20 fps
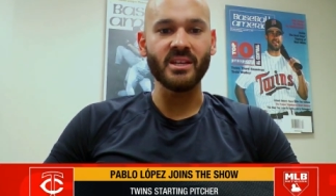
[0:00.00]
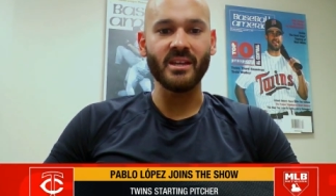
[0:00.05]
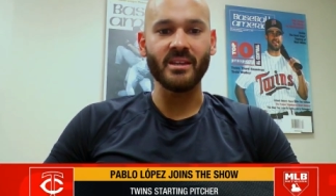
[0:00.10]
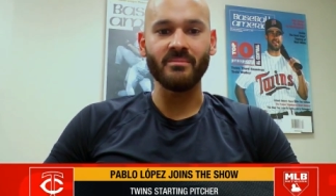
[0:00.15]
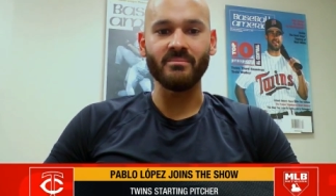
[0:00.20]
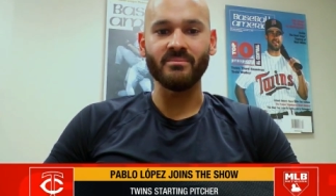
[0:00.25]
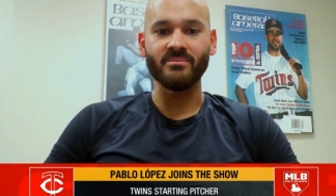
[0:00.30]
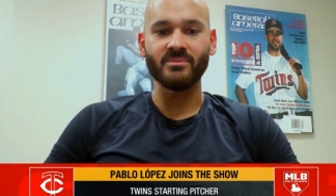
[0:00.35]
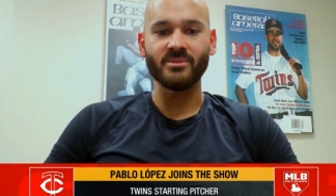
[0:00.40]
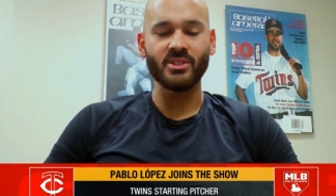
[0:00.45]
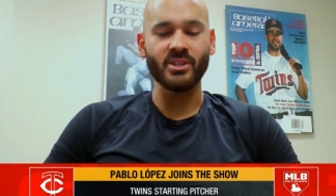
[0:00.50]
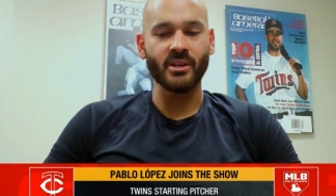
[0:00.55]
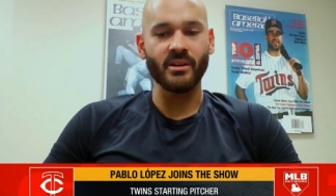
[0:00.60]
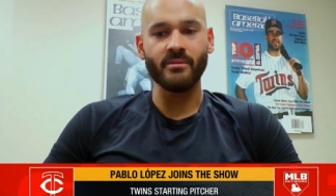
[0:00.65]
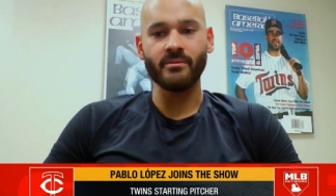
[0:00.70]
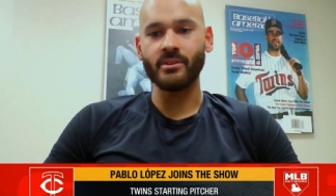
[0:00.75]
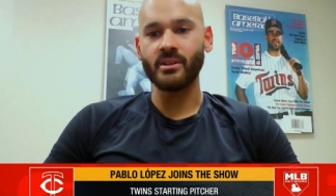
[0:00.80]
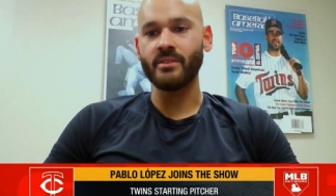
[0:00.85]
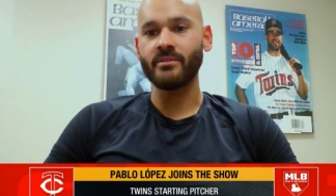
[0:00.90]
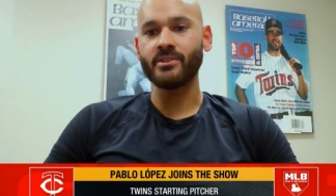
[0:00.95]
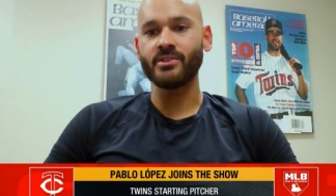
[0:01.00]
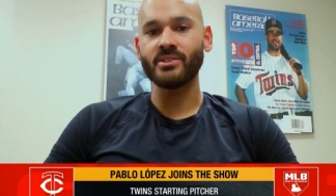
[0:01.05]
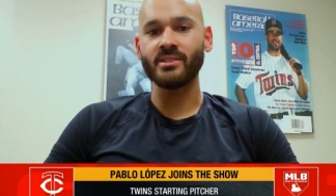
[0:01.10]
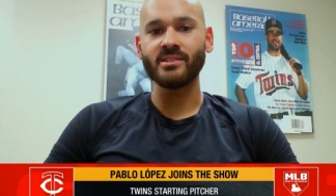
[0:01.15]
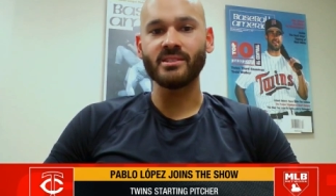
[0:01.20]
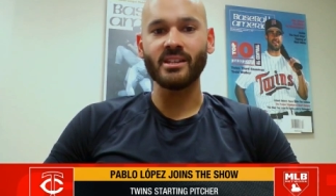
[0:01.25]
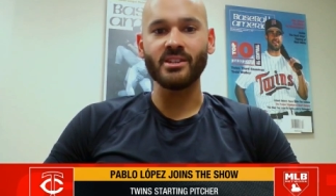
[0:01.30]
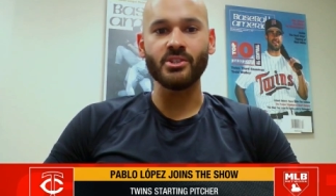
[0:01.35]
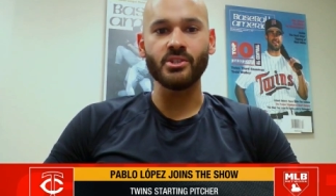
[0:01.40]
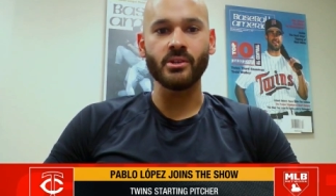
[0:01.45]
And, you know, ever, ever
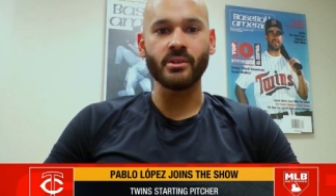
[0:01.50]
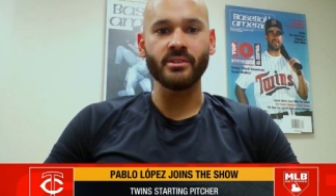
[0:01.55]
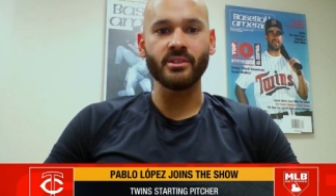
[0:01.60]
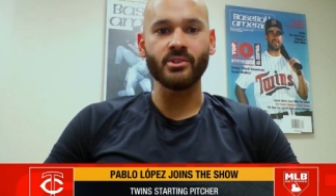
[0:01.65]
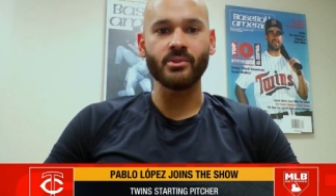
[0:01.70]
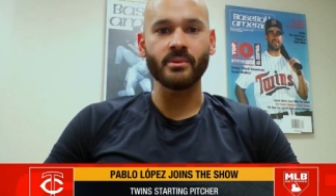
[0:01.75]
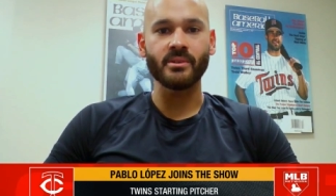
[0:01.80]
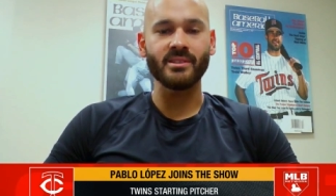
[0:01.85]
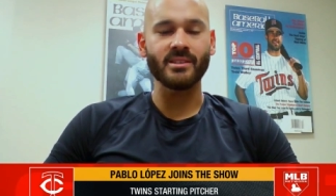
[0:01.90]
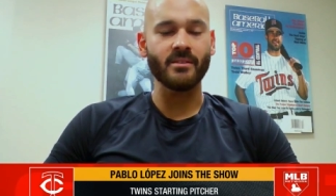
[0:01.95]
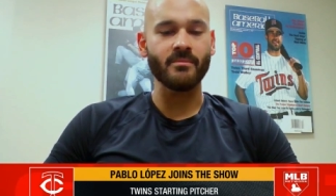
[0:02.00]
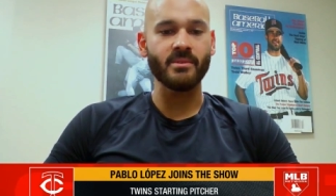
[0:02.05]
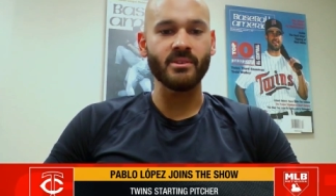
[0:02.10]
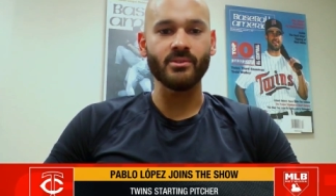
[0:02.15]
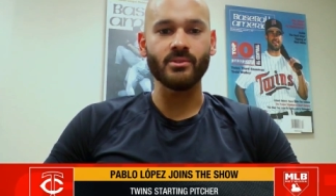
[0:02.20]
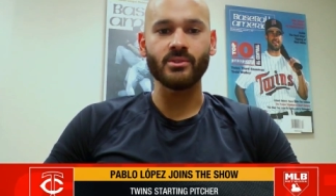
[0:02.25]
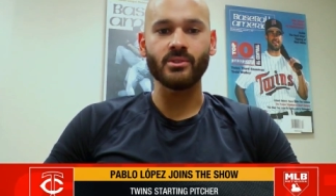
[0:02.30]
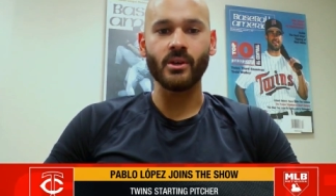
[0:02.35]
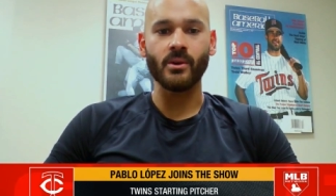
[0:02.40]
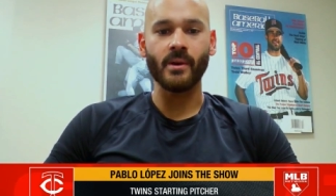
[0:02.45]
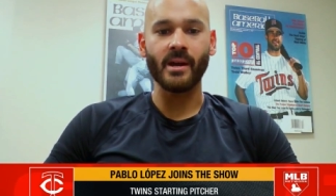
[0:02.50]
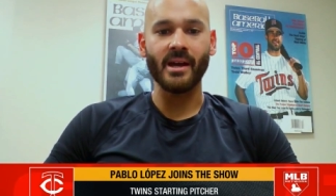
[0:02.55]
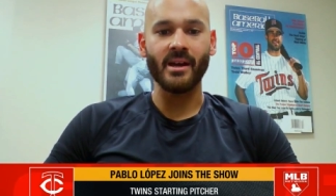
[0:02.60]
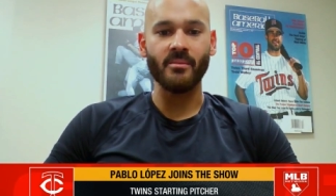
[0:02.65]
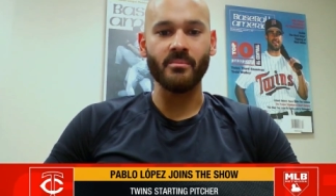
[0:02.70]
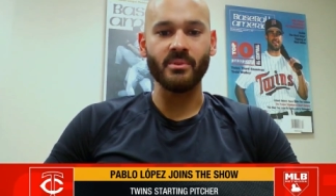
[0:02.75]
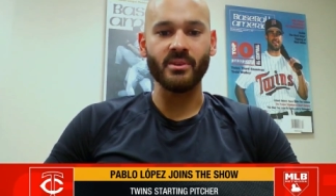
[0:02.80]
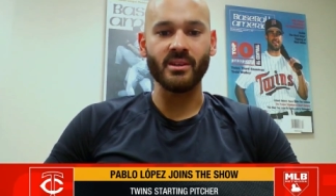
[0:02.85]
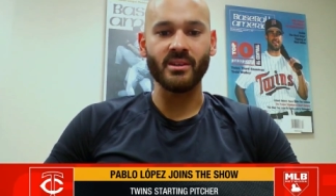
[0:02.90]
since I joined the Twins, I've been so happy.